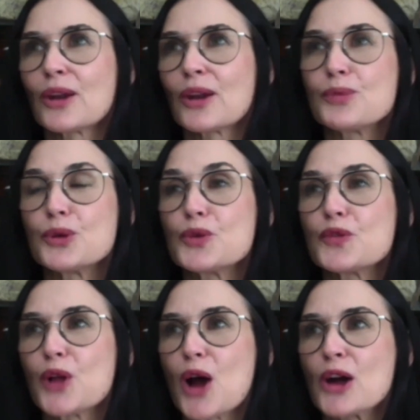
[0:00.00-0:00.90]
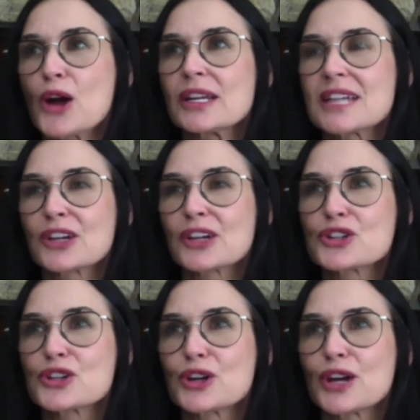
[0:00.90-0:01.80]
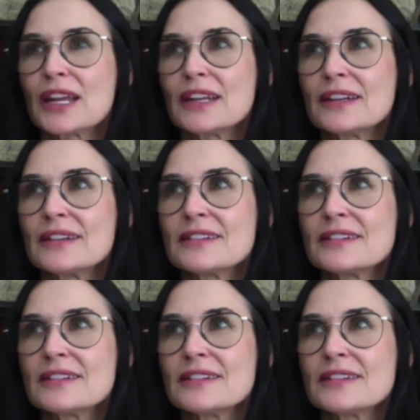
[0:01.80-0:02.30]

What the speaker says: beautiful architecture, and